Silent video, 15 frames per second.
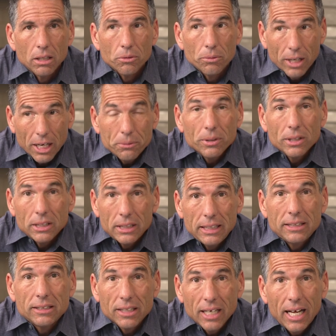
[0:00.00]
What I really
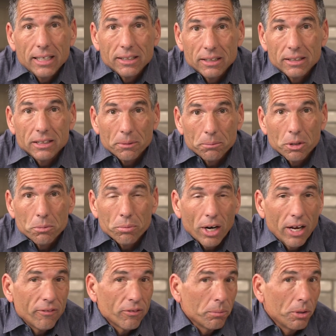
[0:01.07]
need today is just someone to
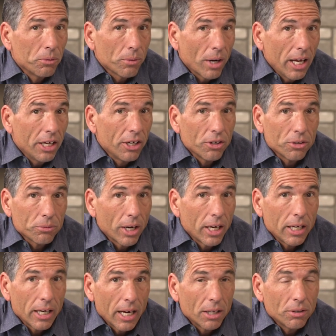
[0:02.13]
pray for me right here and
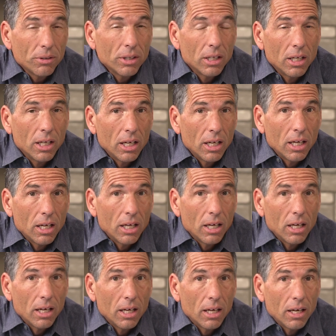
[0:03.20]
right now.
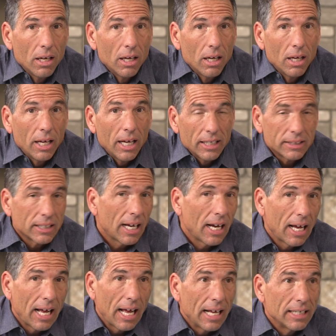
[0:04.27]
As
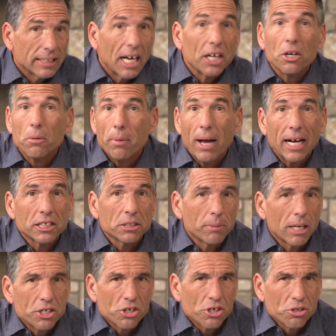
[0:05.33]
I go back to
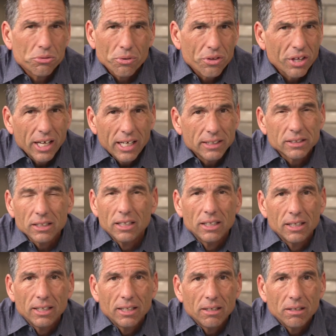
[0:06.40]
my church world things,
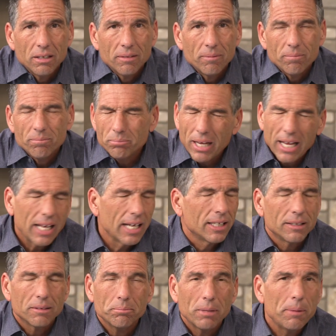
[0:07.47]

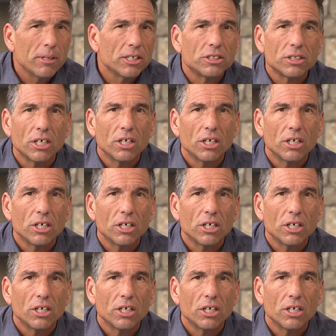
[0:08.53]
man, maybe